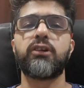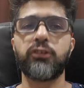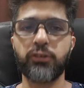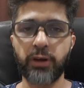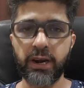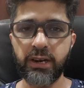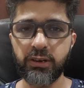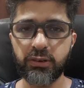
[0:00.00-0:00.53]

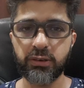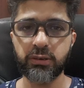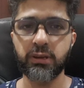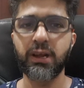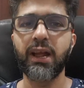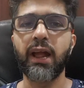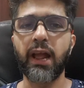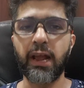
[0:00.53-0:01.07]
rent,
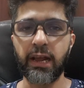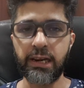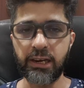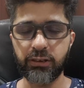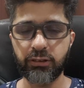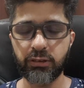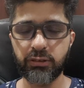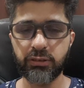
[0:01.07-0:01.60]

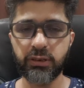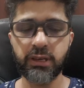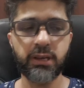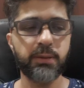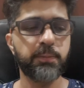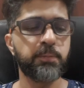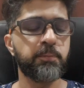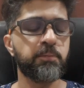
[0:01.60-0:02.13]
electricity,
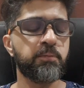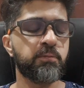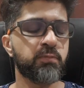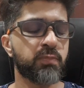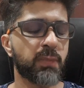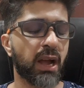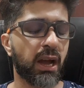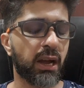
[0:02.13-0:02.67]

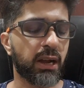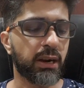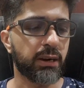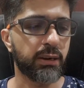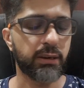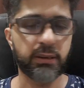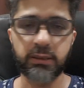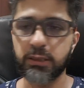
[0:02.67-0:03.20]

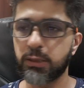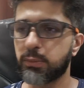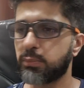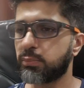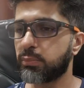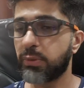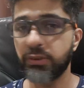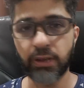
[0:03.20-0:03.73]
and
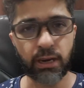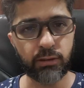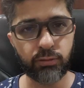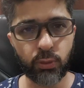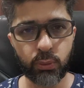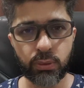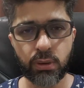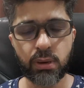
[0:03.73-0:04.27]

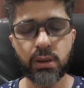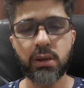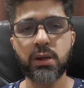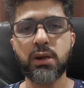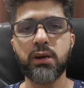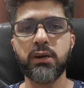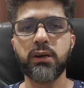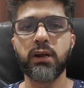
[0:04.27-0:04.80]
telephone,
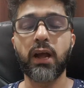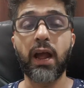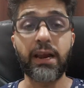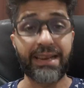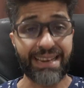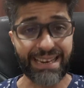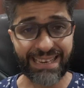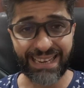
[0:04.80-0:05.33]

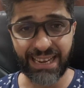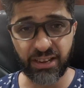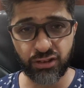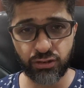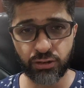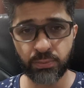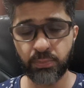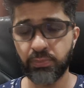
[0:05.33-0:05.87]
and
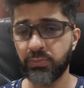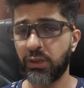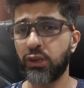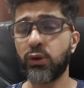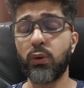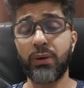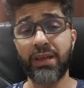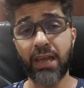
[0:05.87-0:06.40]
DTH,
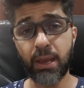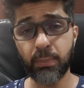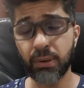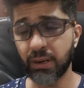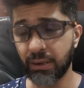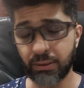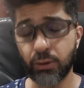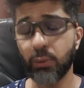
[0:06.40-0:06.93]
your
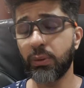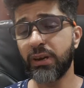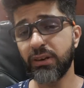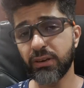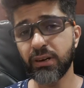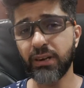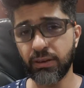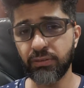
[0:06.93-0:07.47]
cable, your
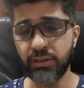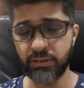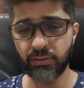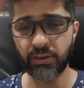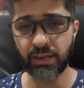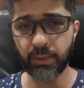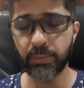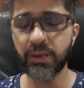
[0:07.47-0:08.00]
internet if it's
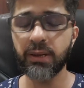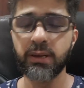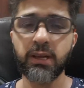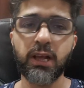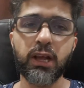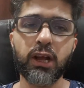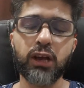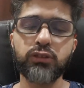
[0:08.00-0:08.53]
available.
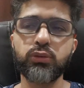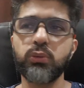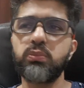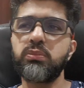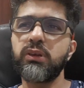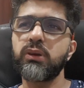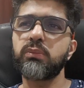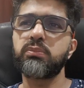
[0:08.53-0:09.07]
So
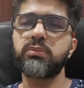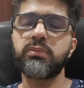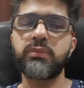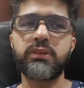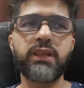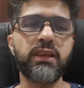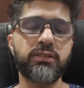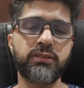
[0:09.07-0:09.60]

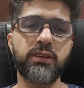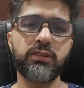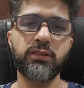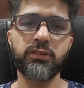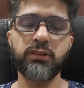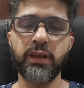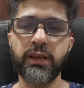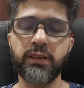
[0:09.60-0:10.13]
this
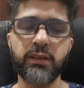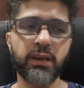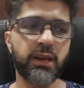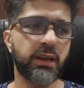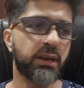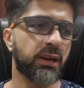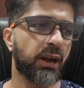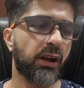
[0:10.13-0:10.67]
is like
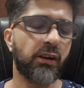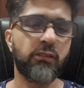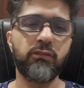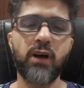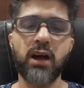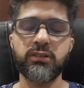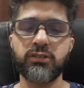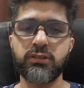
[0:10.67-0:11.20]
the
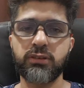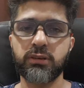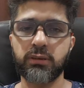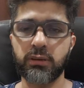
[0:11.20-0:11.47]
vast